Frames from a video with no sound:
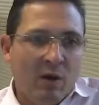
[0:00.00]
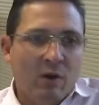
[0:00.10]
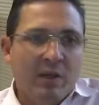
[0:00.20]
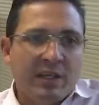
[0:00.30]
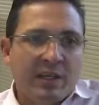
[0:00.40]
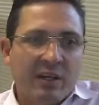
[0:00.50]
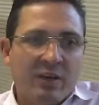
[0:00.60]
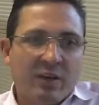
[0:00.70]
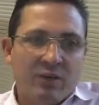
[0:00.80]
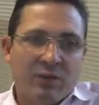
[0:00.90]
All the
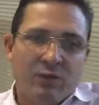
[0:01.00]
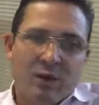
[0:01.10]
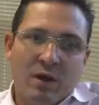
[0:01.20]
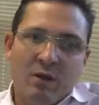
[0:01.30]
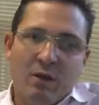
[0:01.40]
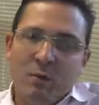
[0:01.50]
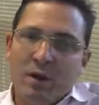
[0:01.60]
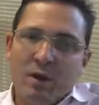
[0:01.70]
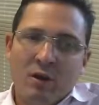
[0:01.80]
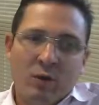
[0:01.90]
executives should follow the
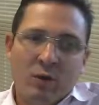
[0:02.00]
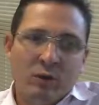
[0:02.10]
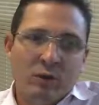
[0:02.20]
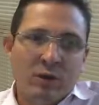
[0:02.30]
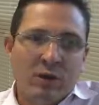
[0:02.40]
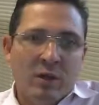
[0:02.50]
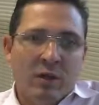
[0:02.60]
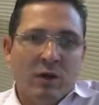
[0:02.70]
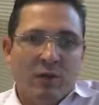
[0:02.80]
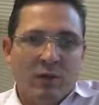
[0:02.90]
moral code
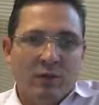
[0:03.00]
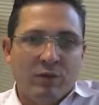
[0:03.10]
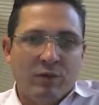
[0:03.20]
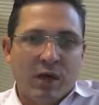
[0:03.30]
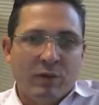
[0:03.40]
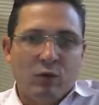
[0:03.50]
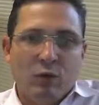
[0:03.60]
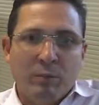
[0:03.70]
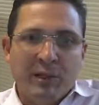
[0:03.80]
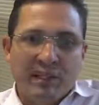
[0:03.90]
of conduct and do
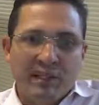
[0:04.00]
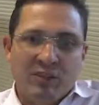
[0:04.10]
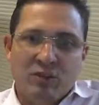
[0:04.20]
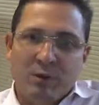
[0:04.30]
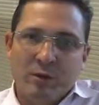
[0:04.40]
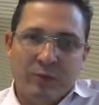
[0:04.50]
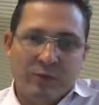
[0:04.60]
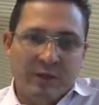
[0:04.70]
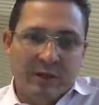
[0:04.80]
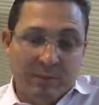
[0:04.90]
not
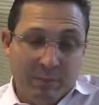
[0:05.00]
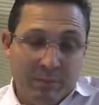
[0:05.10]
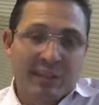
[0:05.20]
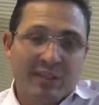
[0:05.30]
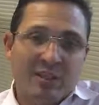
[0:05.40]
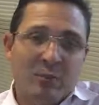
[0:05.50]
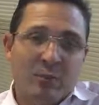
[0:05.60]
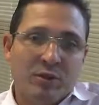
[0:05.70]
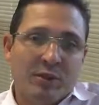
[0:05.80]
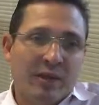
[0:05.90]
misinterpret,
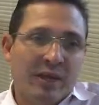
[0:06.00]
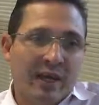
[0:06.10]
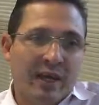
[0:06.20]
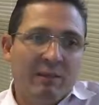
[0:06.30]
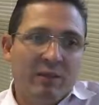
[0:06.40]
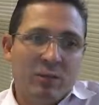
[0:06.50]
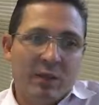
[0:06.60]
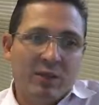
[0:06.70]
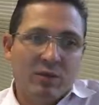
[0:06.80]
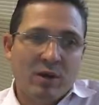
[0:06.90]
misinterpret any
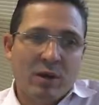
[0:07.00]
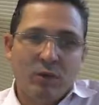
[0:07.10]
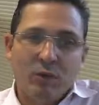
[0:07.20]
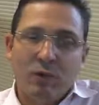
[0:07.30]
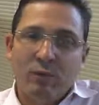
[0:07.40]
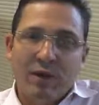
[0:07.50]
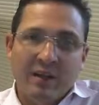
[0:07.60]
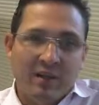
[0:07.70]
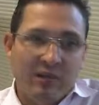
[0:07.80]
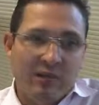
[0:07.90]
information and do not
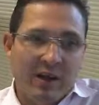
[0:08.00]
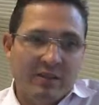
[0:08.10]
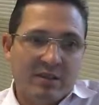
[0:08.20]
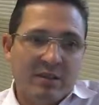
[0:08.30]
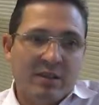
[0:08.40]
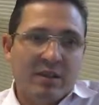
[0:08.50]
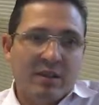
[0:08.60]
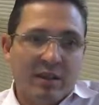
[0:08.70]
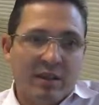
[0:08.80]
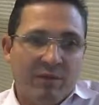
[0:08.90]
falsify
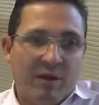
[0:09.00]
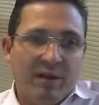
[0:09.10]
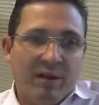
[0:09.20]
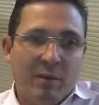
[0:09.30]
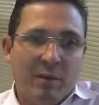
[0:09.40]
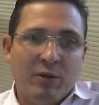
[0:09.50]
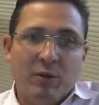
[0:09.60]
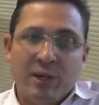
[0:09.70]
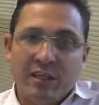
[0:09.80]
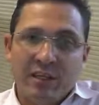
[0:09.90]
the fact about the
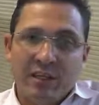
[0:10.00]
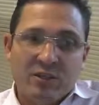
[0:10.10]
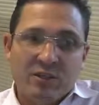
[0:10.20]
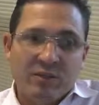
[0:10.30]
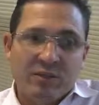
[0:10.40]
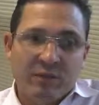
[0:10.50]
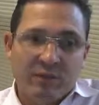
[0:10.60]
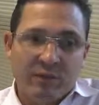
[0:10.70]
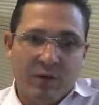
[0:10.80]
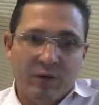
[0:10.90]
organization
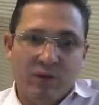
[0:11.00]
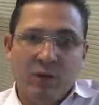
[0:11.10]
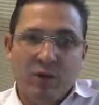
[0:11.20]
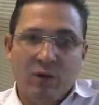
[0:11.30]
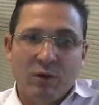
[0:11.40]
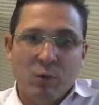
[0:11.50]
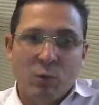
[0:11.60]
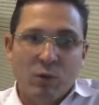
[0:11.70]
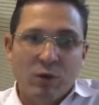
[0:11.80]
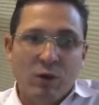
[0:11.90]
in front of the other
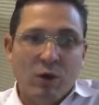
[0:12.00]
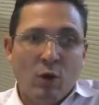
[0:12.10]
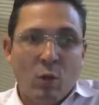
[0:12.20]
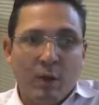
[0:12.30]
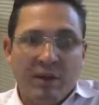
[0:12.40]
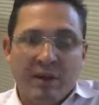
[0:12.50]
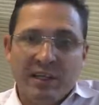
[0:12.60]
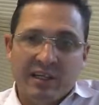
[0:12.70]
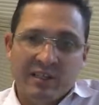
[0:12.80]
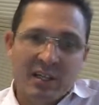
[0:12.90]
world, whether
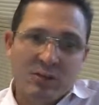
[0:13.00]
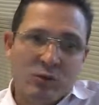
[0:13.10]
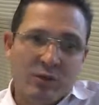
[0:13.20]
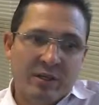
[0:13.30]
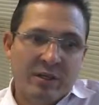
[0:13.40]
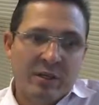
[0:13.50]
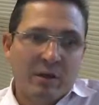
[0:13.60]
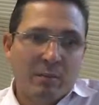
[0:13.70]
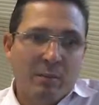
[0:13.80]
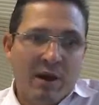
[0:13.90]
it's statutory,
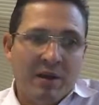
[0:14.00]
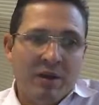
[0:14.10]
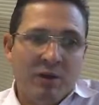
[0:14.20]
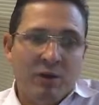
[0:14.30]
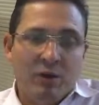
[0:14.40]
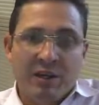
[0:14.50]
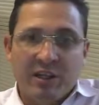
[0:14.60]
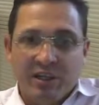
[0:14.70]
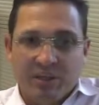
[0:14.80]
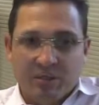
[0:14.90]
body, or the
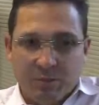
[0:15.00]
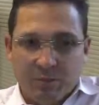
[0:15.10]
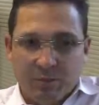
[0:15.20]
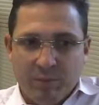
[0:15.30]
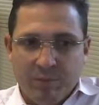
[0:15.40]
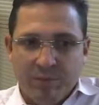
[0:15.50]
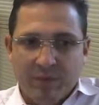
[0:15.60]
organization people.